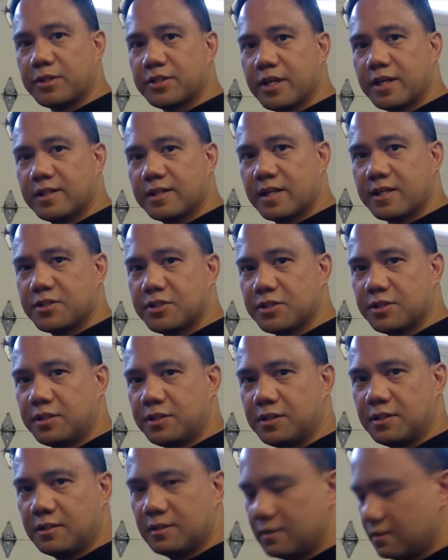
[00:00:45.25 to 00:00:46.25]
chain tensioner.
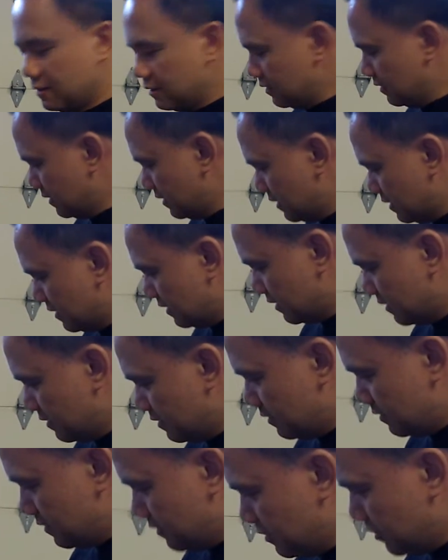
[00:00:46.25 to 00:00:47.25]

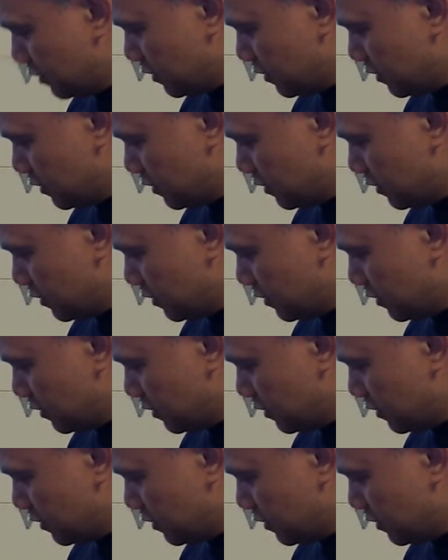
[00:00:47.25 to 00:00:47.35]
As you